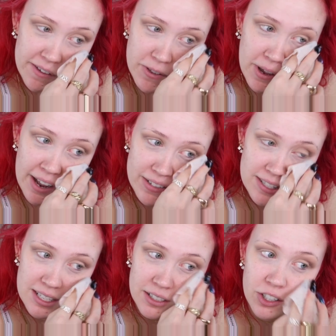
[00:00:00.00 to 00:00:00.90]
If you
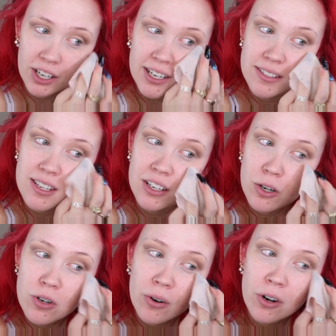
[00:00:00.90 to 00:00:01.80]
haven't seen Grease and
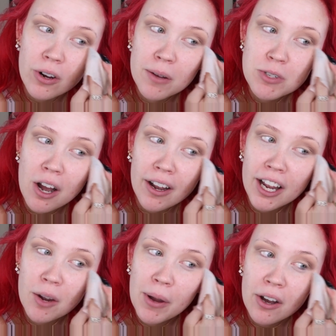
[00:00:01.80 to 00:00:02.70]
you don't know what I'm
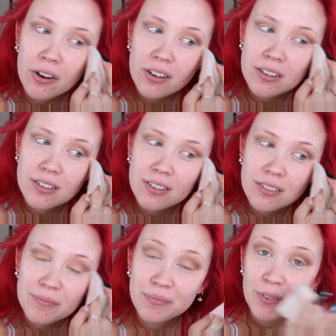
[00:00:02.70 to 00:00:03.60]
talking about,
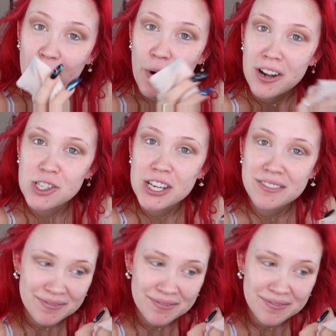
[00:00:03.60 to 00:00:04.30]
go watch it.